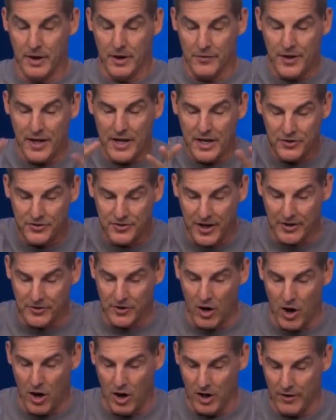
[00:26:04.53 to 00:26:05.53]
Then he said
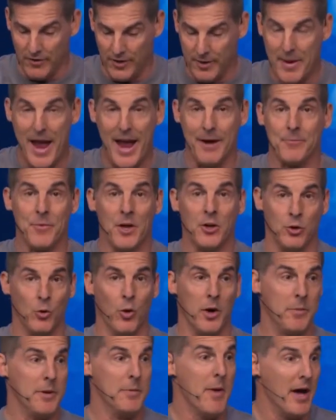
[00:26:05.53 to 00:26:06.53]
to all of them, Hey, you
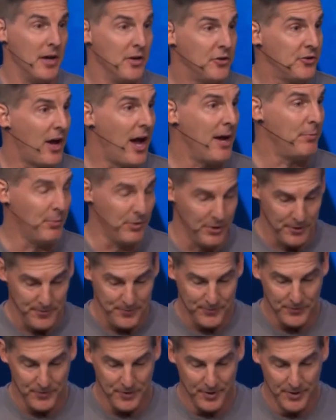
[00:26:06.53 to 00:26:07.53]
want to be my disciple?
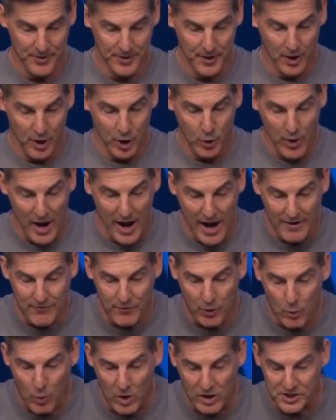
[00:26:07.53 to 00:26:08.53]

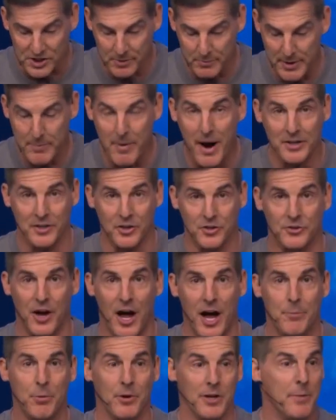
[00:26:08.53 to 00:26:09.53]
Whoever wants to be my
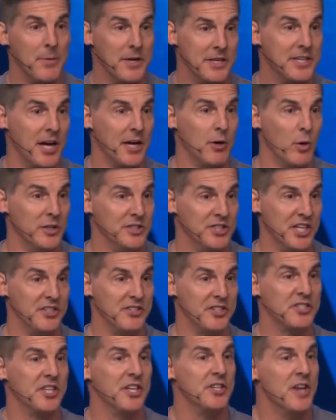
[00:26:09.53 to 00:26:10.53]
disciple, let me tell you what
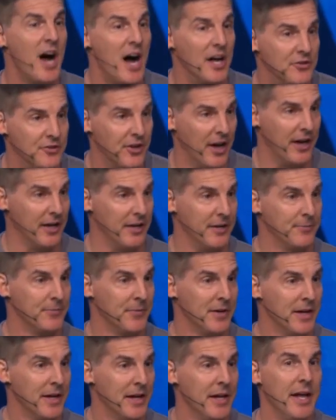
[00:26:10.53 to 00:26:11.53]
Jesus did not say.
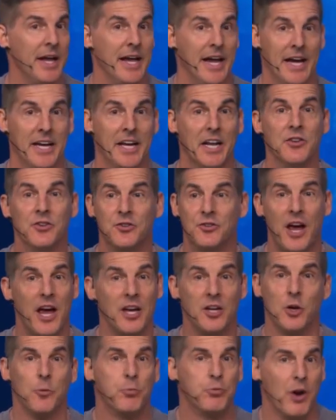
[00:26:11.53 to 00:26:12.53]
He didn't say
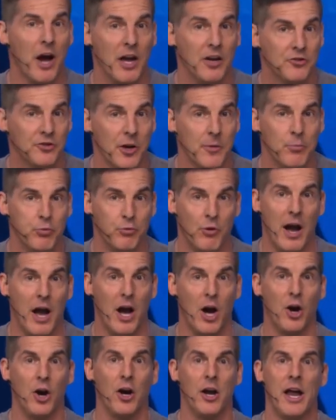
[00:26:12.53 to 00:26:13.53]
you pray some
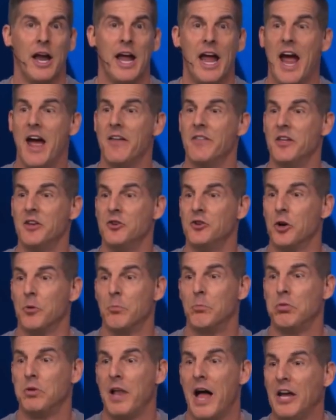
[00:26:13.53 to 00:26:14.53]
prayer and then you're
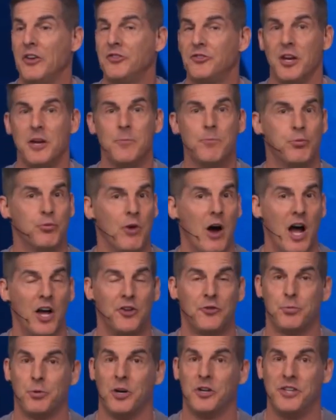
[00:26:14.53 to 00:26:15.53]
blessed and
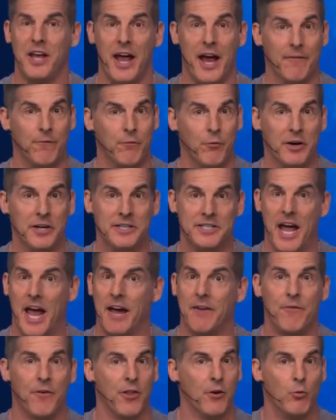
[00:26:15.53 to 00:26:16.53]
prosperous every
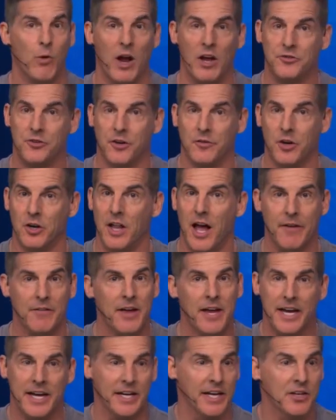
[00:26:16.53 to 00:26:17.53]
day for the rest of your life.
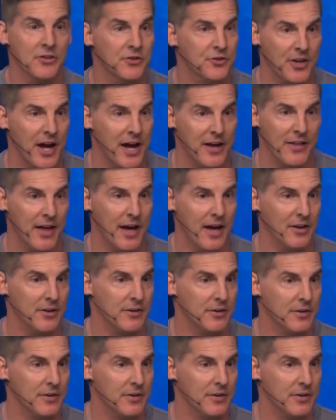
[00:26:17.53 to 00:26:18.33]
He didn't say that.